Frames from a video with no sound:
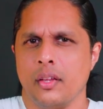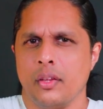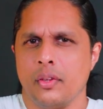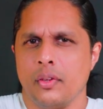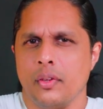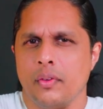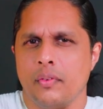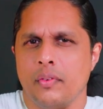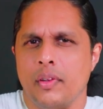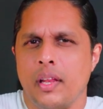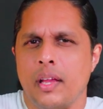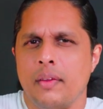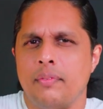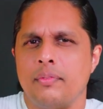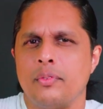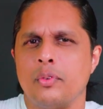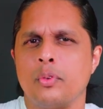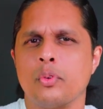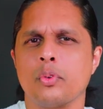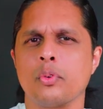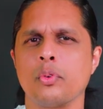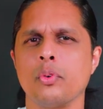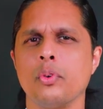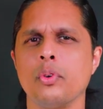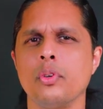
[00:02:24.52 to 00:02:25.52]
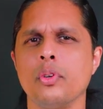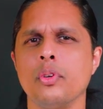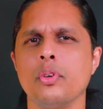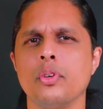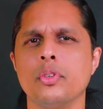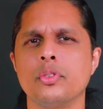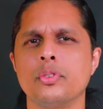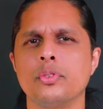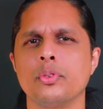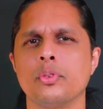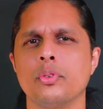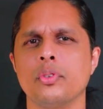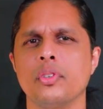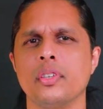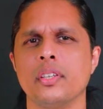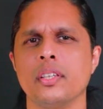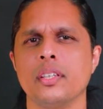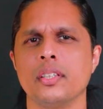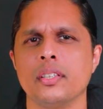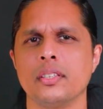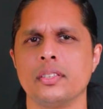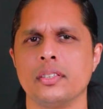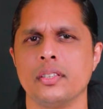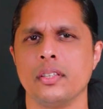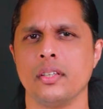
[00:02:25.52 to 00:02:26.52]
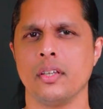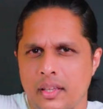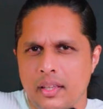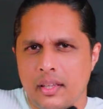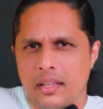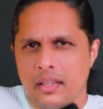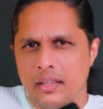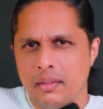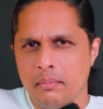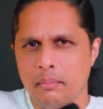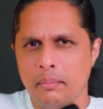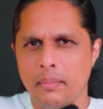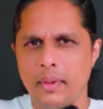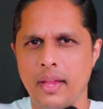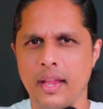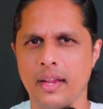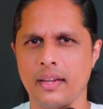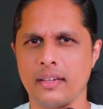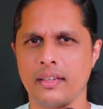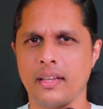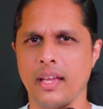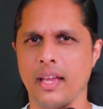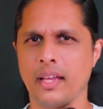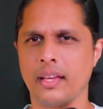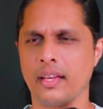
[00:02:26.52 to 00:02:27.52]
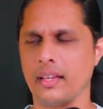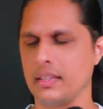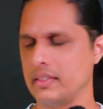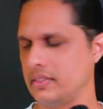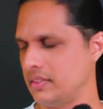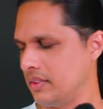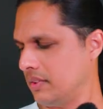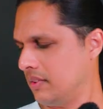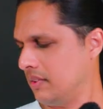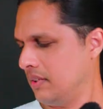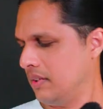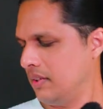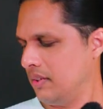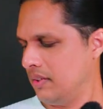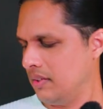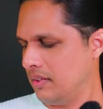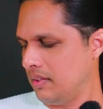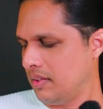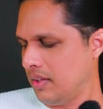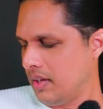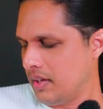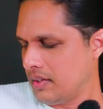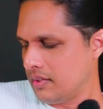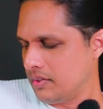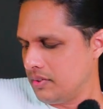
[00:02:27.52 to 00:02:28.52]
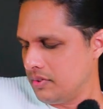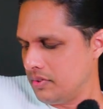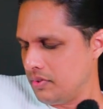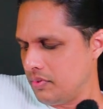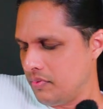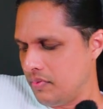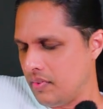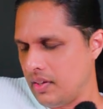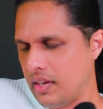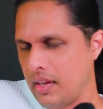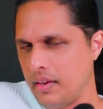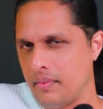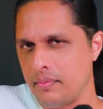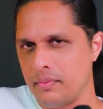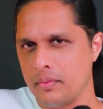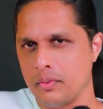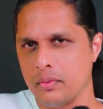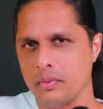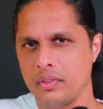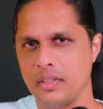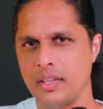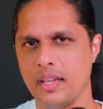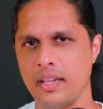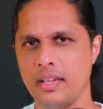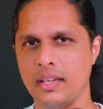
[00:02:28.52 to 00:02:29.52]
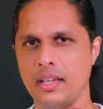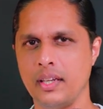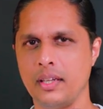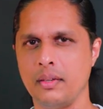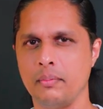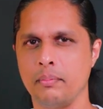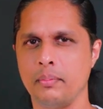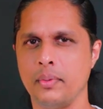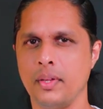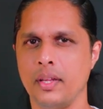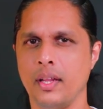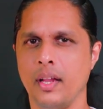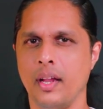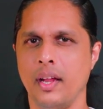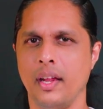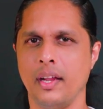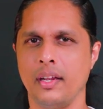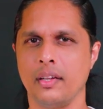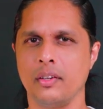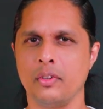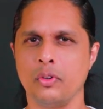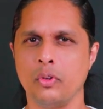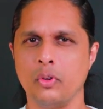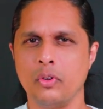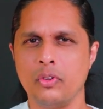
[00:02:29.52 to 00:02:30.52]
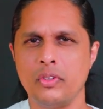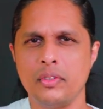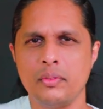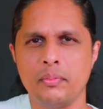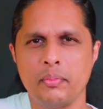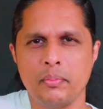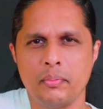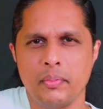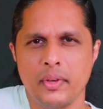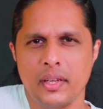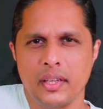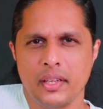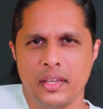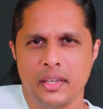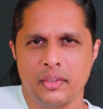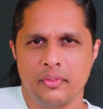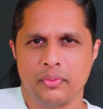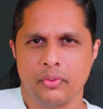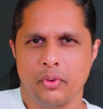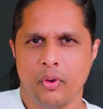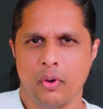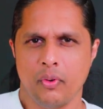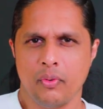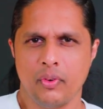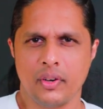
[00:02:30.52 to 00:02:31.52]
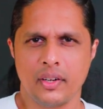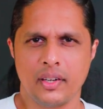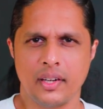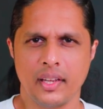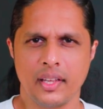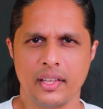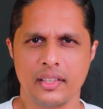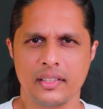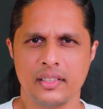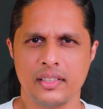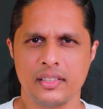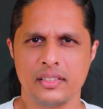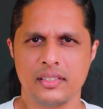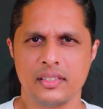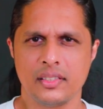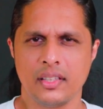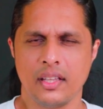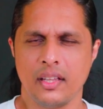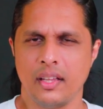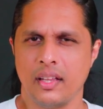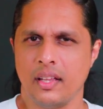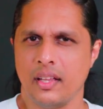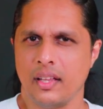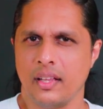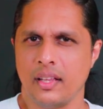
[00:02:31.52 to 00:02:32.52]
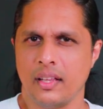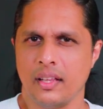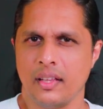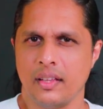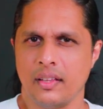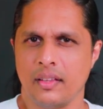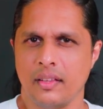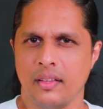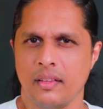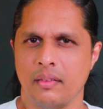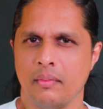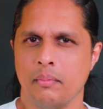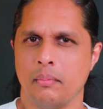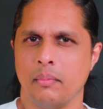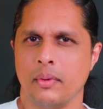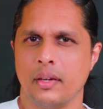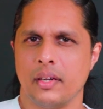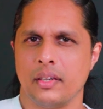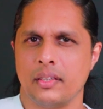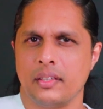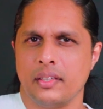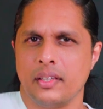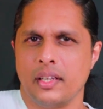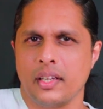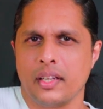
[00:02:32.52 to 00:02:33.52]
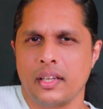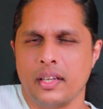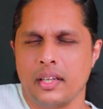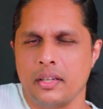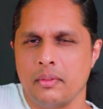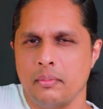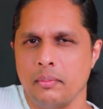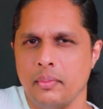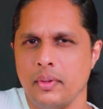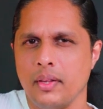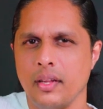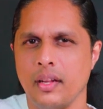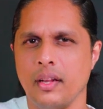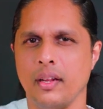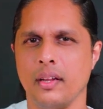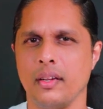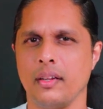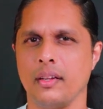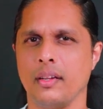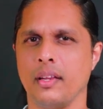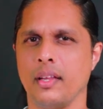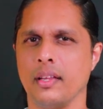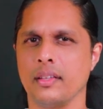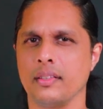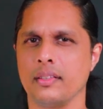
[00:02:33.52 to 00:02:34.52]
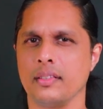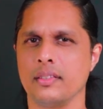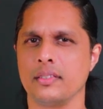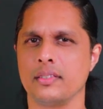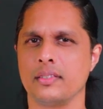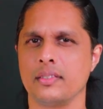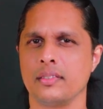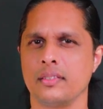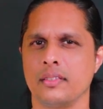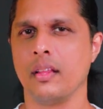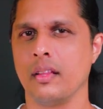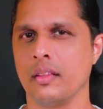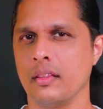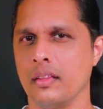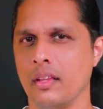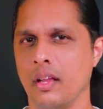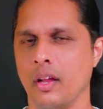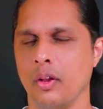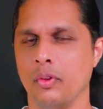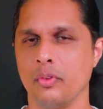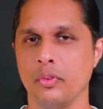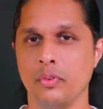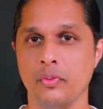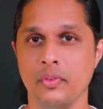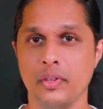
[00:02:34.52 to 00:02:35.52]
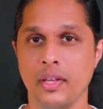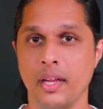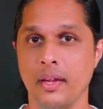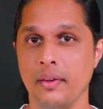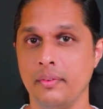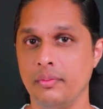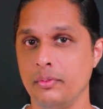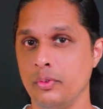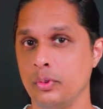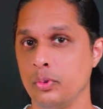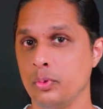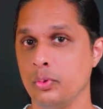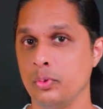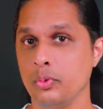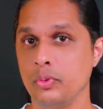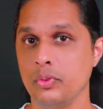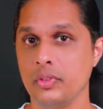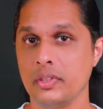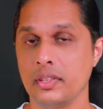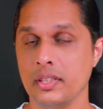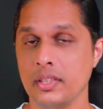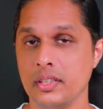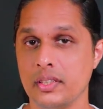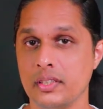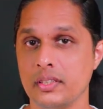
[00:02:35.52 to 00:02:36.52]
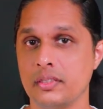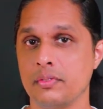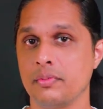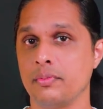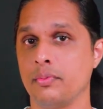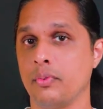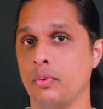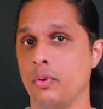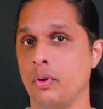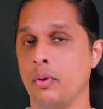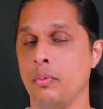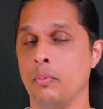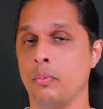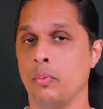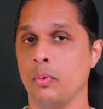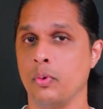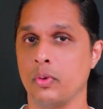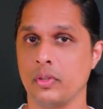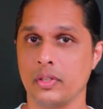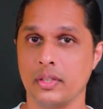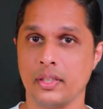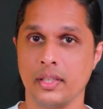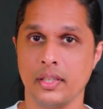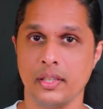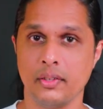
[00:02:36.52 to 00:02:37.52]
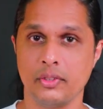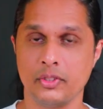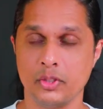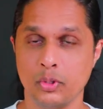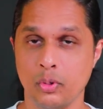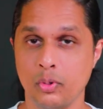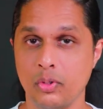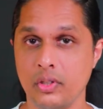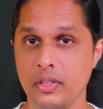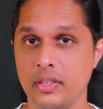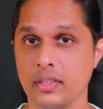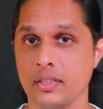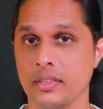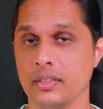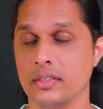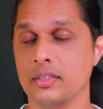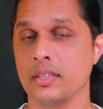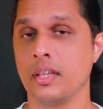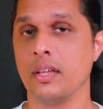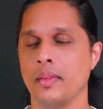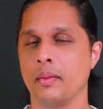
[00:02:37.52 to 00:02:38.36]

You will have to roll your shoulders in back direction like this. You will have to take it behind. Don't bring it forward like this, but take it behind like this. Now you will have to do this for both the shoulders,